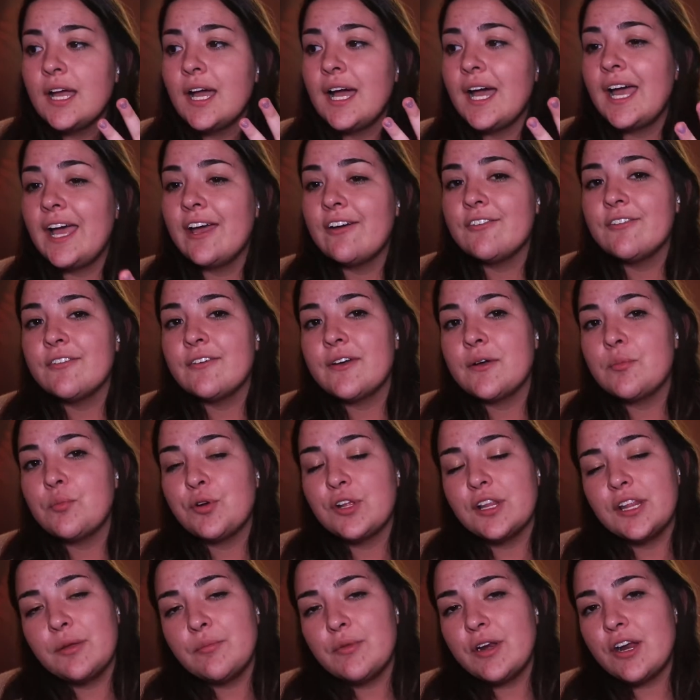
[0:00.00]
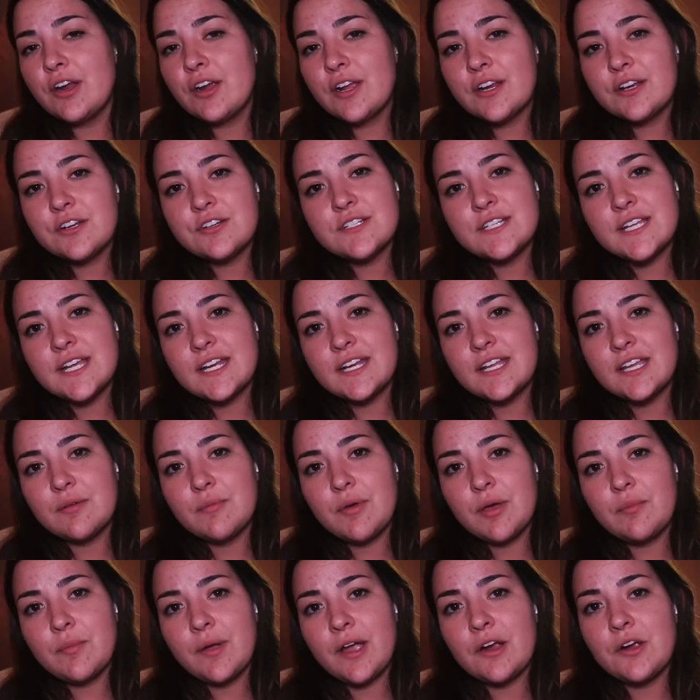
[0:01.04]
I have a preliminary understanding
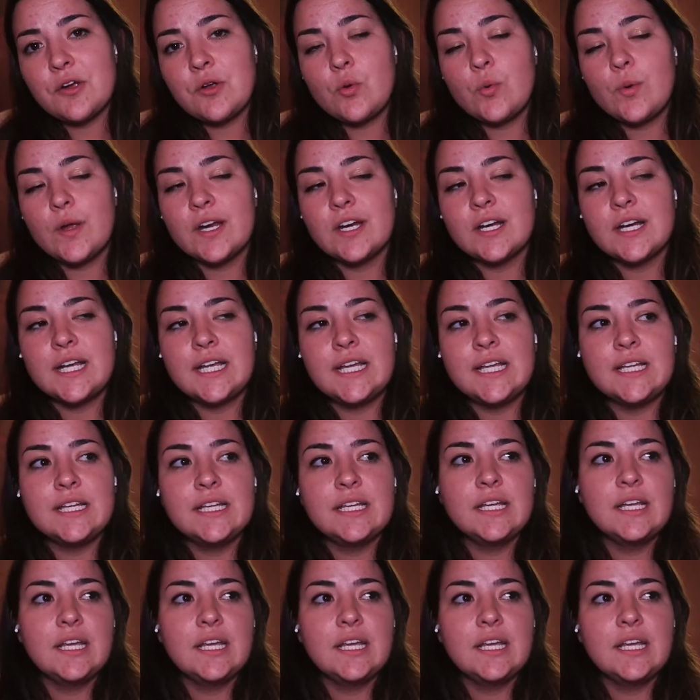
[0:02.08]
about Power Query.